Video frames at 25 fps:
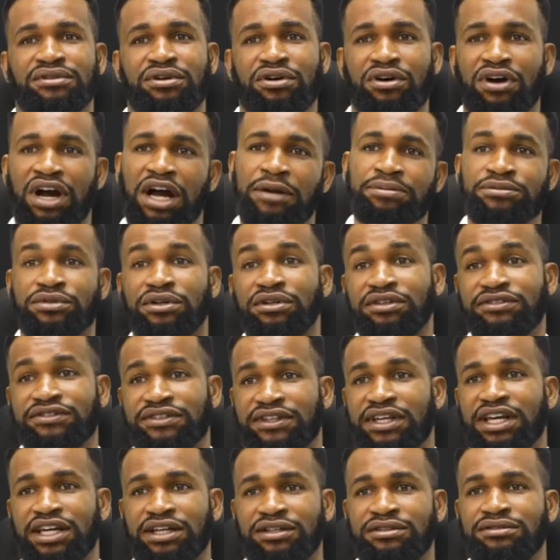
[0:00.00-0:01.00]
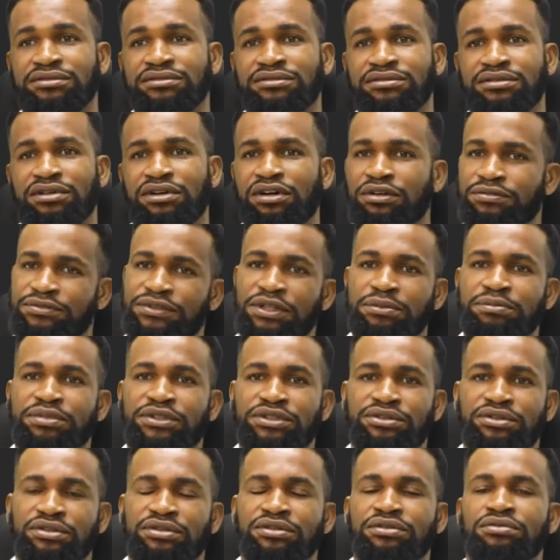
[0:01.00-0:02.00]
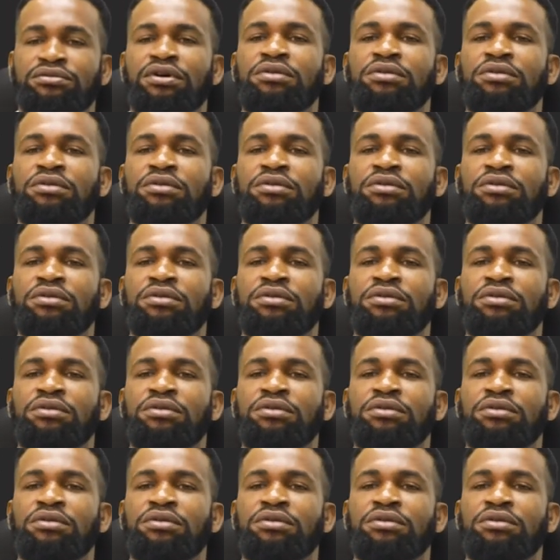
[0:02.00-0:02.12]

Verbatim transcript: or absolute scale of temperature.